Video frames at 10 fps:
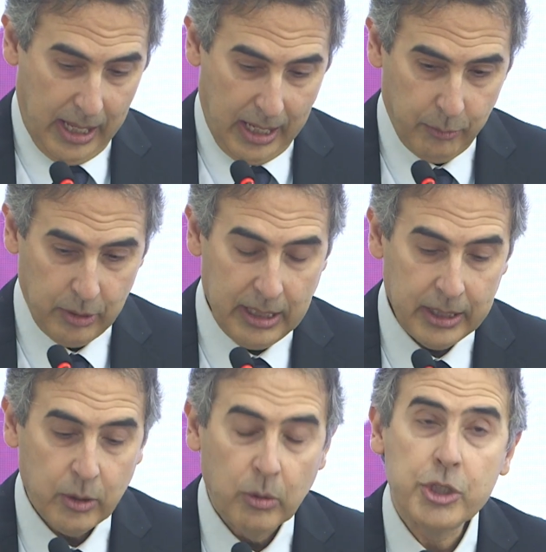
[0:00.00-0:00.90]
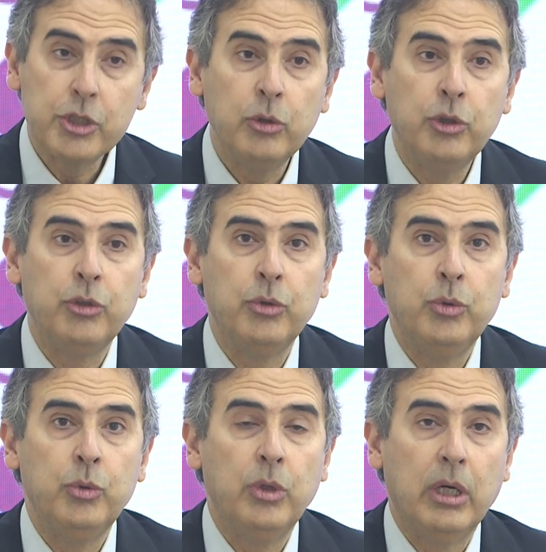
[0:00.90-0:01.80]
I would like also
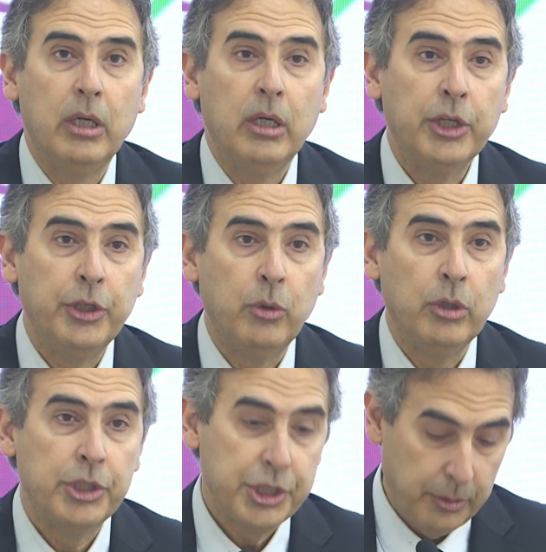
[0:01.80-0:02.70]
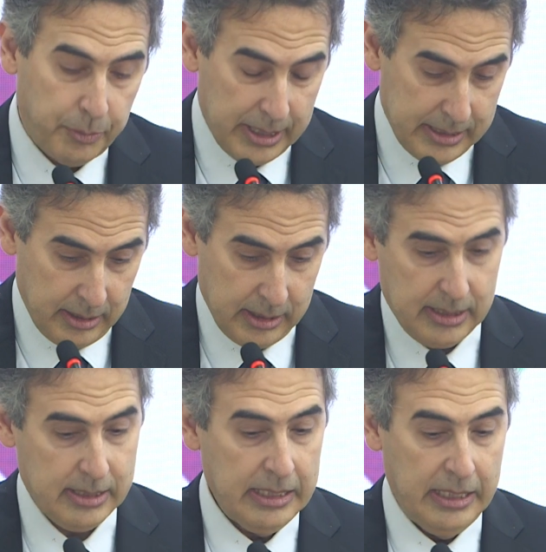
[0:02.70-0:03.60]
to acknowledge the
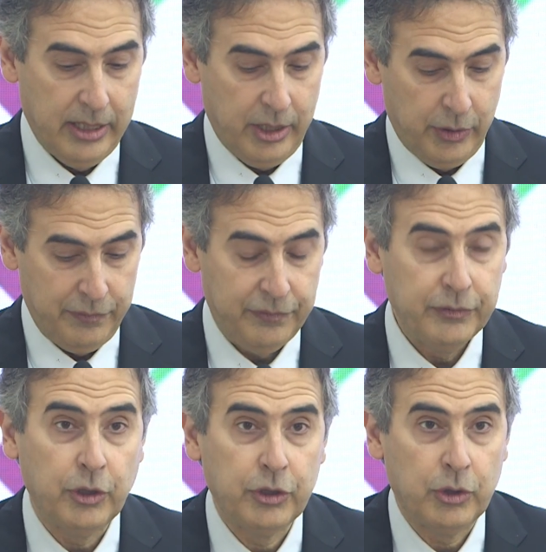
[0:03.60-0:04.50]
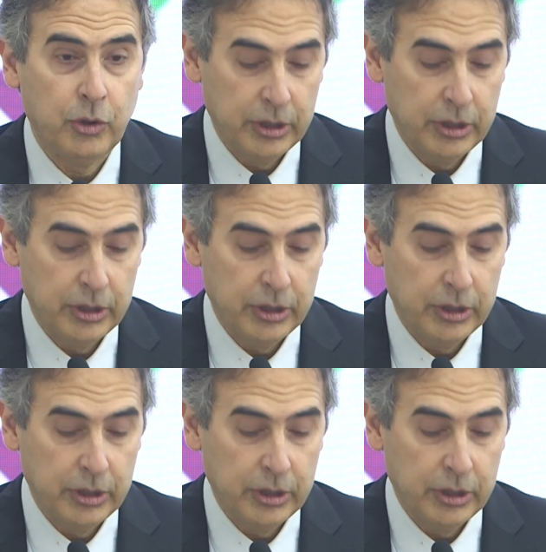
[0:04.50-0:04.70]
presence of Dr.